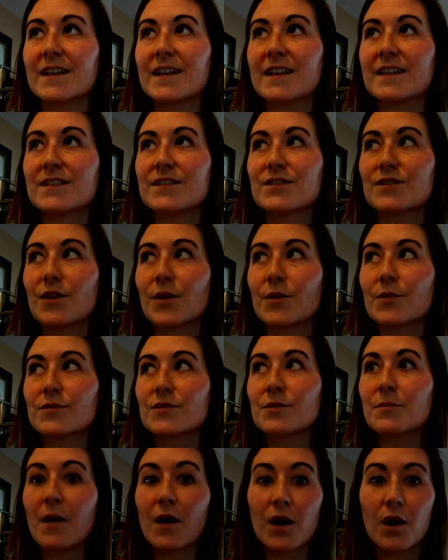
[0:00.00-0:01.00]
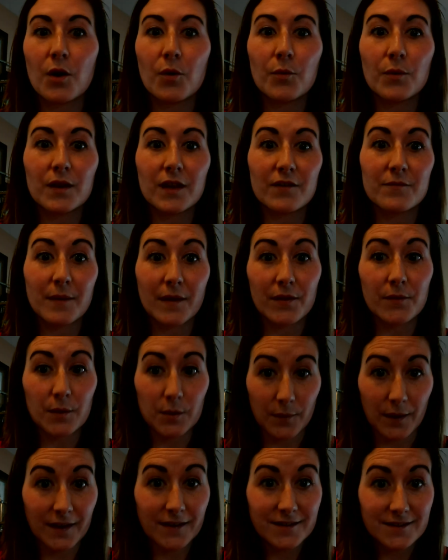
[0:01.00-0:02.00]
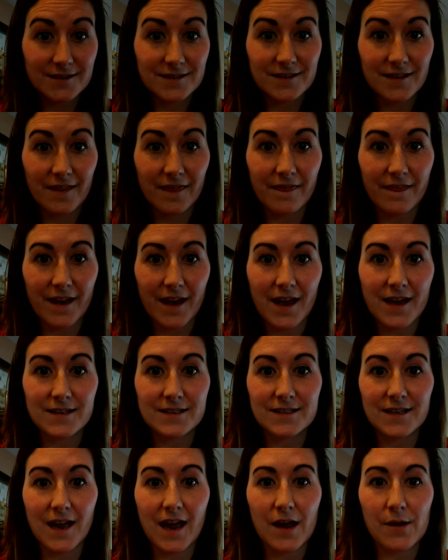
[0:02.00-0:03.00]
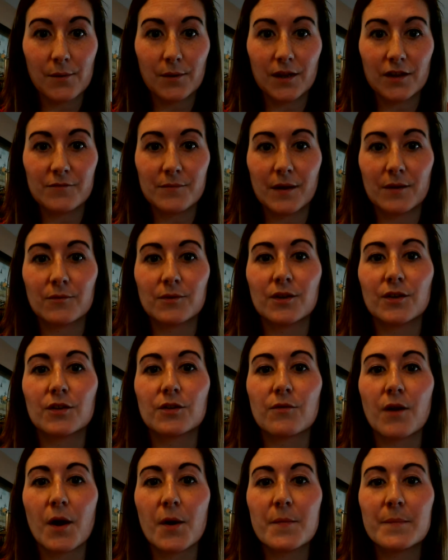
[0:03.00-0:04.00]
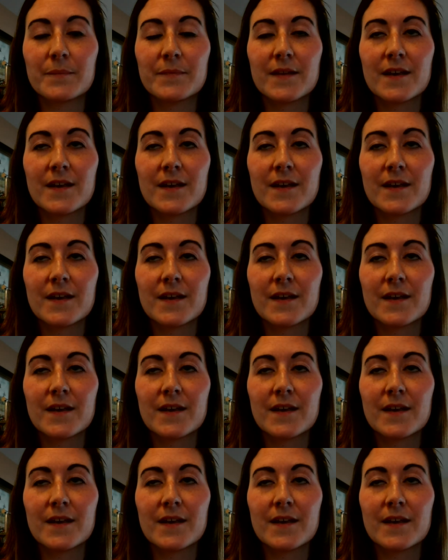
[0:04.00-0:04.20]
so tomorrow will have been 3 weeks that I will have been with LuLaRoe.